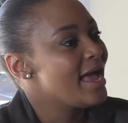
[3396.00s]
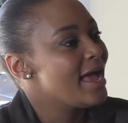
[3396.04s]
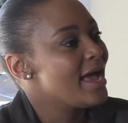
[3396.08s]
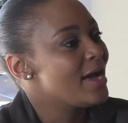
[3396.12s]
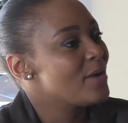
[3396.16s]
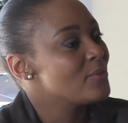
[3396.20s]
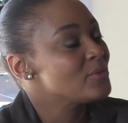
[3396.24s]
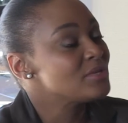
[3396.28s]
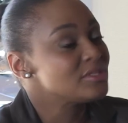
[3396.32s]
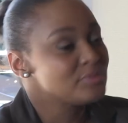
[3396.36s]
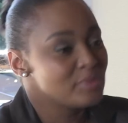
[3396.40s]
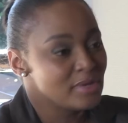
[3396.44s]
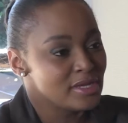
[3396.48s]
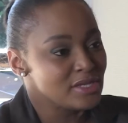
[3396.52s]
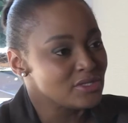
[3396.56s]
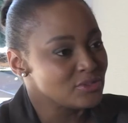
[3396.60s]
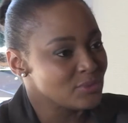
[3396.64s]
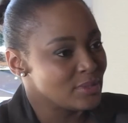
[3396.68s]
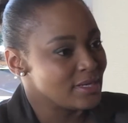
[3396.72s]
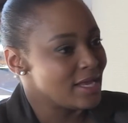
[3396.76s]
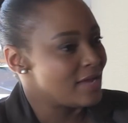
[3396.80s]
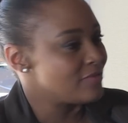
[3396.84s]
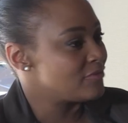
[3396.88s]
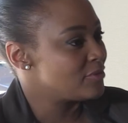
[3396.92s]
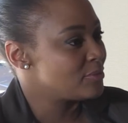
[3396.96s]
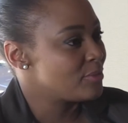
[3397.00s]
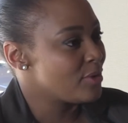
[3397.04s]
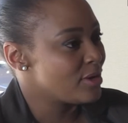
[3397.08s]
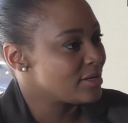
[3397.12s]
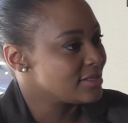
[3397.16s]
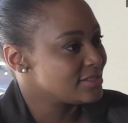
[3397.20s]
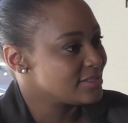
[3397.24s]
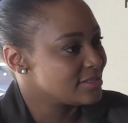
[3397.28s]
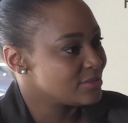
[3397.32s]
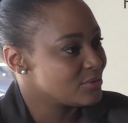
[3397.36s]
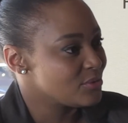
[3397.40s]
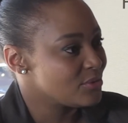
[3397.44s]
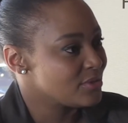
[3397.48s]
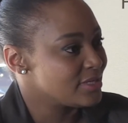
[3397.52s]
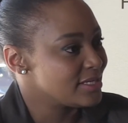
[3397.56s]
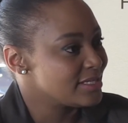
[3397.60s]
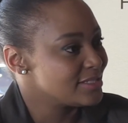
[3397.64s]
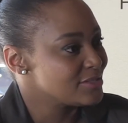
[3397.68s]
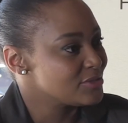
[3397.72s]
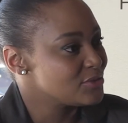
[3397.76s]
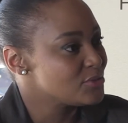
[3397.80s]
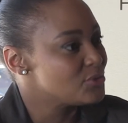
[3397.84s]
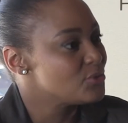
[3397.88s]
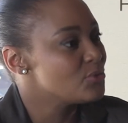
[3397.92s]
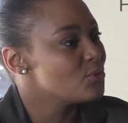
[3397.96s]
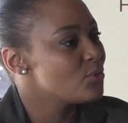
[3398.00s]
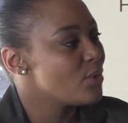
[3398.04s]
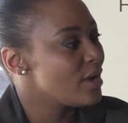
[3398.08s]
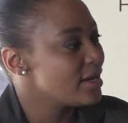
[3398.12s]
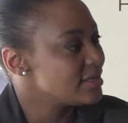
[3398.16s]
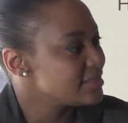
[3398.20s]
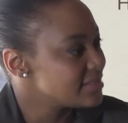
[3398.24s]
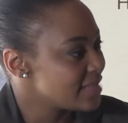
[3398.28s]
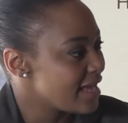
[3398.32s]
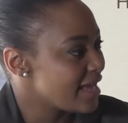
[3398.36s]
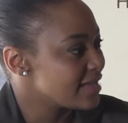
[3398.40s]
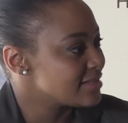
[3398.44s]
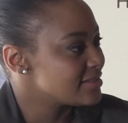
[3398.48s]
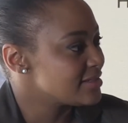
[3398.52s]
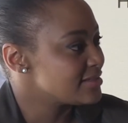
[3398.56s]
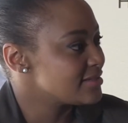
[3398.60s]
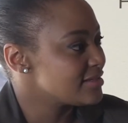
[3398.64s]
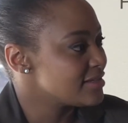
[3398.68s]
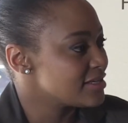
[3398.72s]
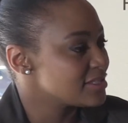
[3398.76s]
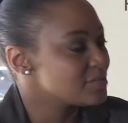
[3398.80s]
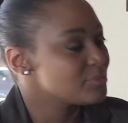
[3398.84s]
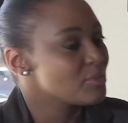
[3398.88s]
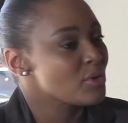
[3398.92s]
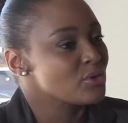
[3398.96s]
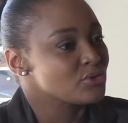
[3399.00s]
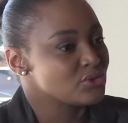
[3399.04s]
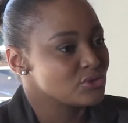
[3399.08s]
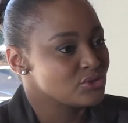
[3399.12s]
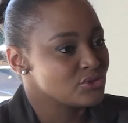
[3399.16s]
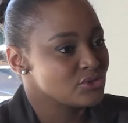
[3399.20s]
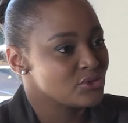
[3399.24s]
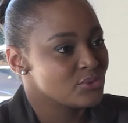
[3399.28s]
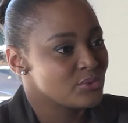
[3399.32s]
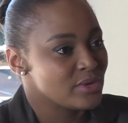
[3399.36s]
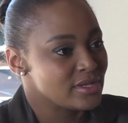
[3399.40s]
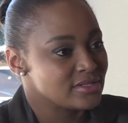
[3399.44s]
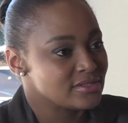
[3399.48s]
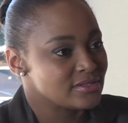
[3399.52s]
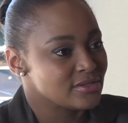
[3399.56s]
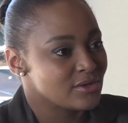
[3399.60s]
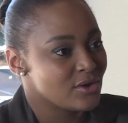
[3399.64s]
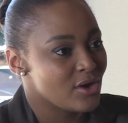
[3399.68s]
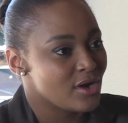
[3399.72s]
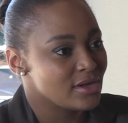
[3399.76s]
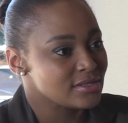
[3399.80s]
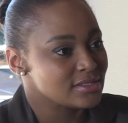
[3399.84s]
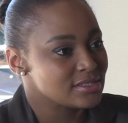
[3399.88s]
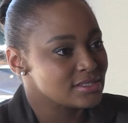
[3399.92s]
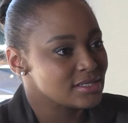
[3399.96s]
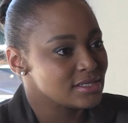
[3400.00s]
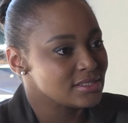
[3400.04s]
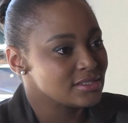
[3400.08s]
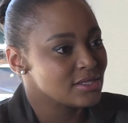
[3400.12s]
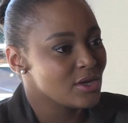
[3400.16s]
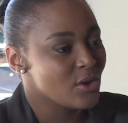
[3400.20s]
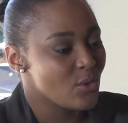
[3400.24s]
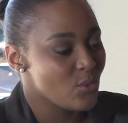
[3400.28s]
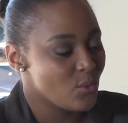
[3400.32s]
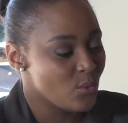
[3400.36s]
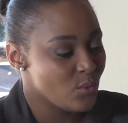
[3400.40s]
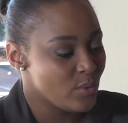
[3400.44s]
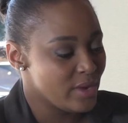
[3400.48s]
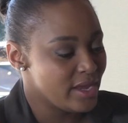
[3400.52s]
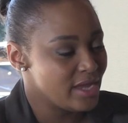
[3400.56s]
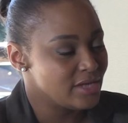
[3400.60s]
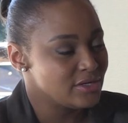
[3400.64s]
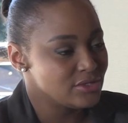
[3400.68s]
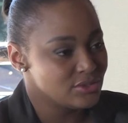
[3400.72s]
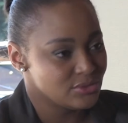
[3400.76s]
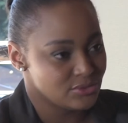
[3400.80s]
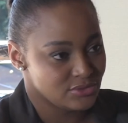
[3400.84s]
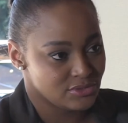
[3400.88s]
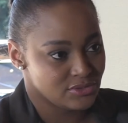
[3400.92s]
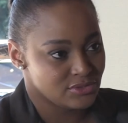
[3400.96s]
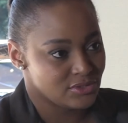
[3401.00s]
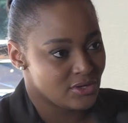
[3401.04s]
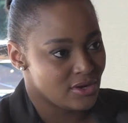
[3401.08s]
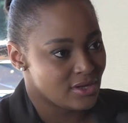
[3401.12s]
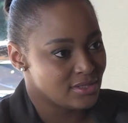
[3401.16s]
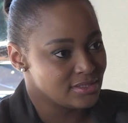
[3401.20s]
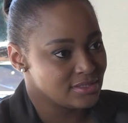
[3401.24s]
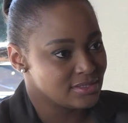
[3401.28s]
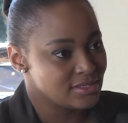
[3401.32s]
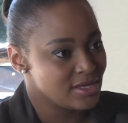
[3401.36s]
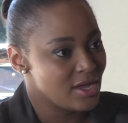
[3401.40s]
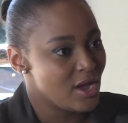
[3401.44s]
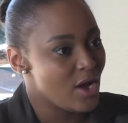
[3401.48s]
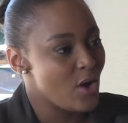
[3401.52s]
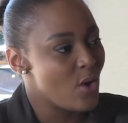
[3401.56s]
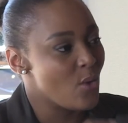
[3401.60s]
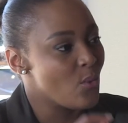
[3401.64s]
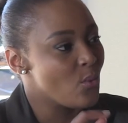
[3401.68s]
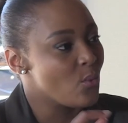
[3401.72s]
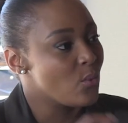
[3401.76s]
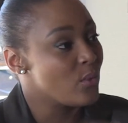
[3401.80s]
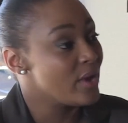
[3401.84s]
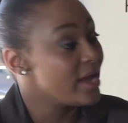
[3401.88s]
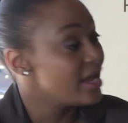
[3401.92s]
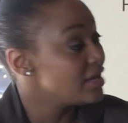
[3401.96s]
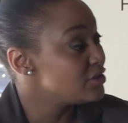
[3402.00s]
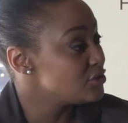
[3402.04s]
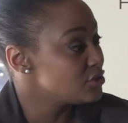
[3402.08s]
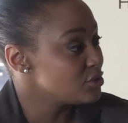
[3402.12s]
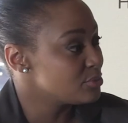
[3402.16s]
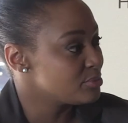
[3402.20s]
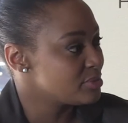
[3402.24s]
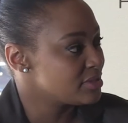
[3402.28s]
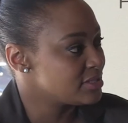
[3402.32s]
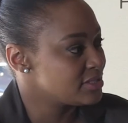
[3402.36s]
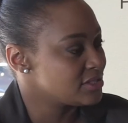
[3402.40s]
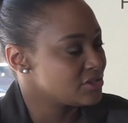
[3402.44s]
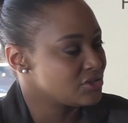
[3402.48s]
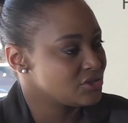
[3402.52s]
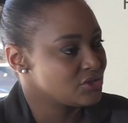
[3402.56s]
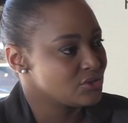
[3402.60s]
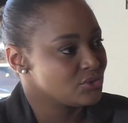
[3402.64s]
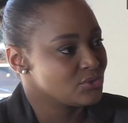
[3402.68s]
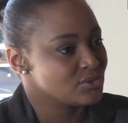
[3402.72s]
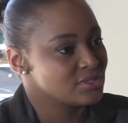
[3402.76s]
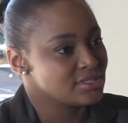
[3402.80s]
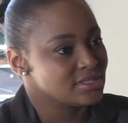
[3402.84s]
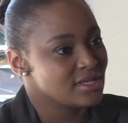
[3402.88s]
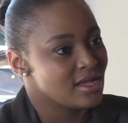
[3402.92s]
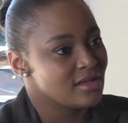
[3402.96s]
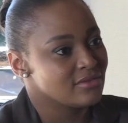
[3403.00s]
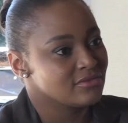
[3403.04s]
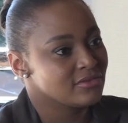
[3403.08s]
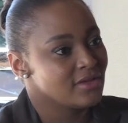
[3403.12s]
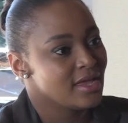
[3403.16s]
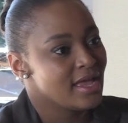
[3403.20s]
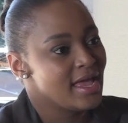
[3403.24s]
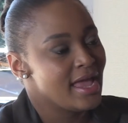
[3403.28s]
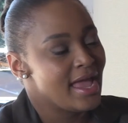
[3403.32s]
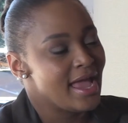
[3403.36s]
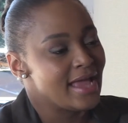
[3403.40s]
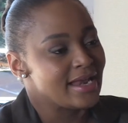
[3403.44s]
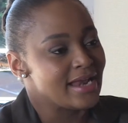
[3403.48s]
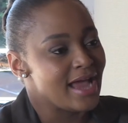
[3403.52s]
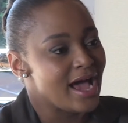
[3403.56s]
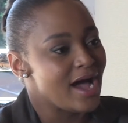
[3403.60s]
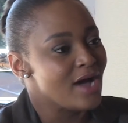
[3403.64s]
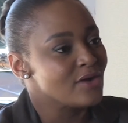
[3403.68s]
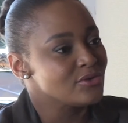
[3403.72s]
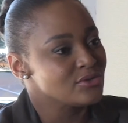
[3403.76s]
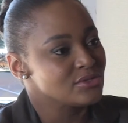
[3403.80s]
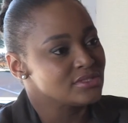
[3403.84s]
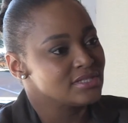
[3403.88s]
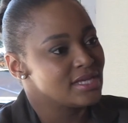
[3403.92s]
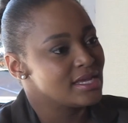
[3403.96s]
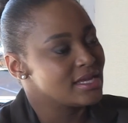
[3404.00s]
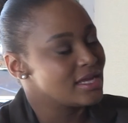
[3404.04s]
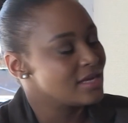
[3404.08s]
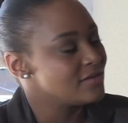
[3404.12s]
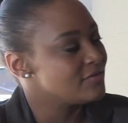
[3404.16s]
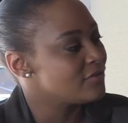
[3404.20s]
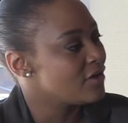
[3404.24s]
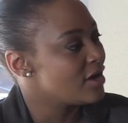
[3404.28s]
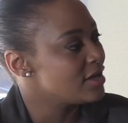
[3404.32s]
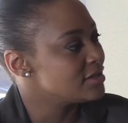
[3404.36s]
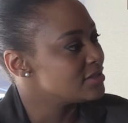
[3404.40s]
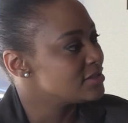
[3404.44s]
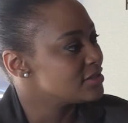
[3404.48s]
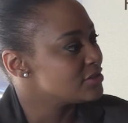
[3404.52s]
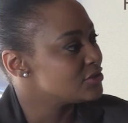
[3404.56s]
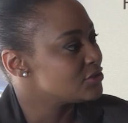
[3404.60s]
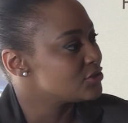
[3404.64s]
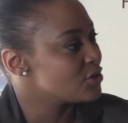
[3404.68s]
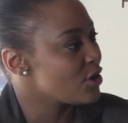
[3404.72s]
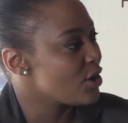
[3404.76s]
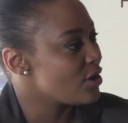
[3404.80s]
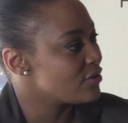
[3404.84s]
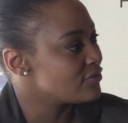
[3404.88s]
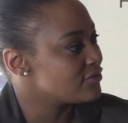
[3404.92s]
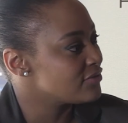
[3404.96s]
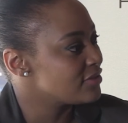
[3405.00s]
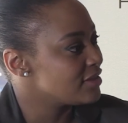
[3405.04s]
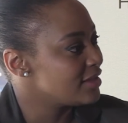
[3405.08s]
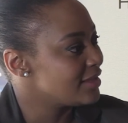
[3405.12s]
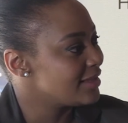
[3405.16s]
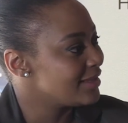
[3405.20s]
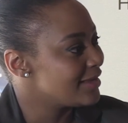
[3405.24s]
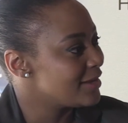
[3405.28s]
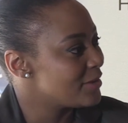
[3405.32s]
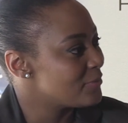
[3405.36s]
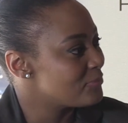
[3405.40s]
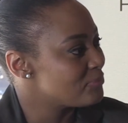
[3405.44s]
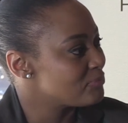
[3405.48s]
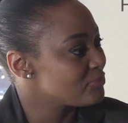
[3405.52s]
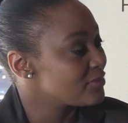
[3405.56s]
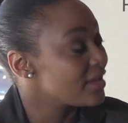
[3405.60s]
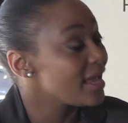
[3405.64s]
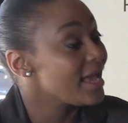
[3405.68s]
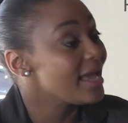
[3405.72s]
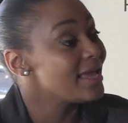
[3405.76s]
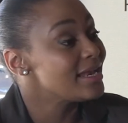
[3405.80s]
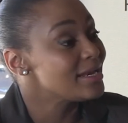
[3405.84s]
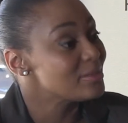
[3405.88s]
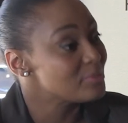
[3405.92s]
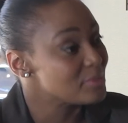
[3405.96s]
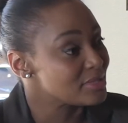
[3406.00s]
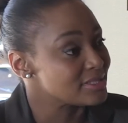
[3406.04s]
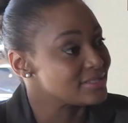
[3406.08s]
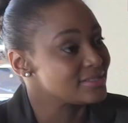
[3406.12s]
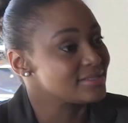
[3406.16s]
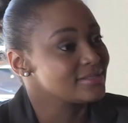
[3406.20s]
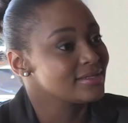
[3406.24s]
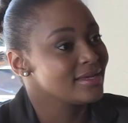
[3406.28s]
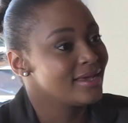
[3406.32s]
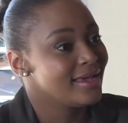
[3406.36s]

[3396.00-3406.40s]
we speak into an Afropolitan audience who want access and exposure to the rest of the continent. Where do you start? Where do you position yourself? And how do you take advantage of the elements,